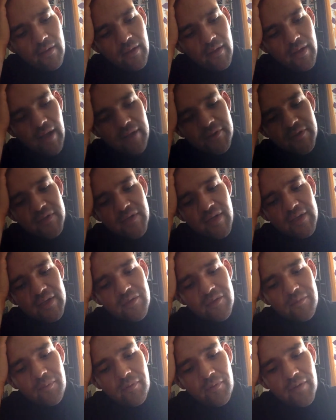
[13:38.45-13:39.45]
I just got
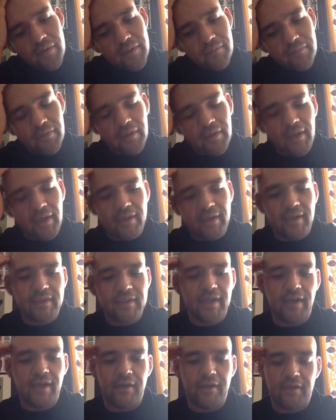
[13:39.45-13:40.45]
to a point where I got
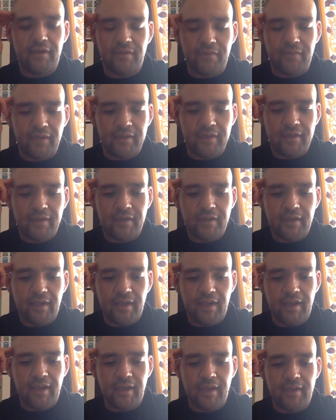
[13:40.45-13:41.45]
tired of it,
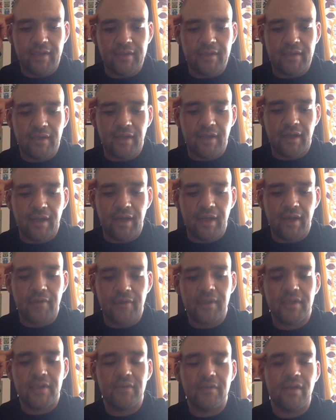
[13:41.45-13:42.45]
and I
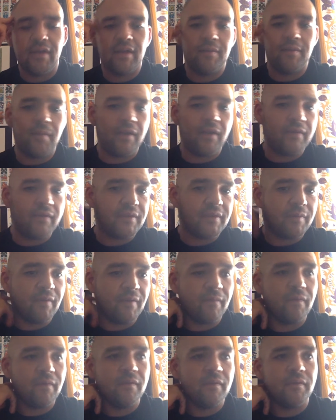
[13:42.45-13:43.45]
already knew how to balance my
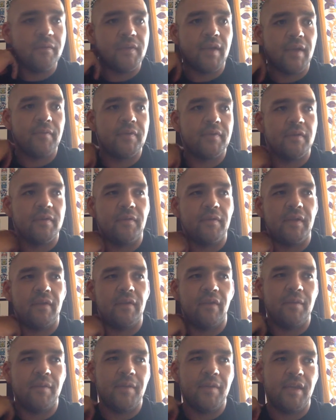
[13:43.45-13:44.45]
foods. I was already
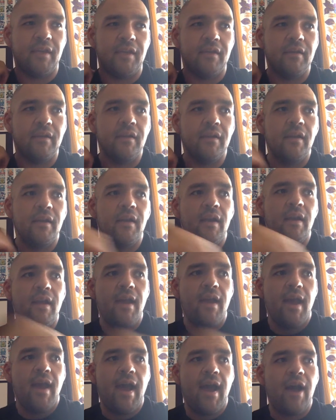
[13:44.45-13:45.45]
limiting
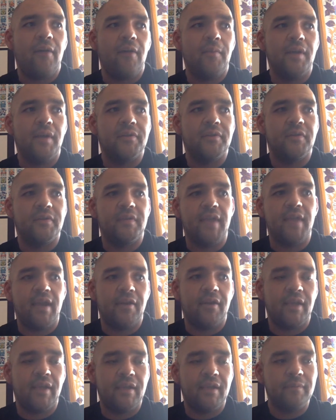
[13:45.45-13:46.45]
how much
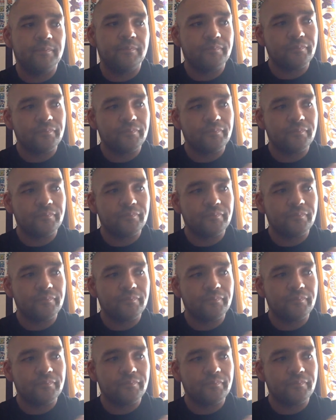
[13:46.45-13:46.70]
dairy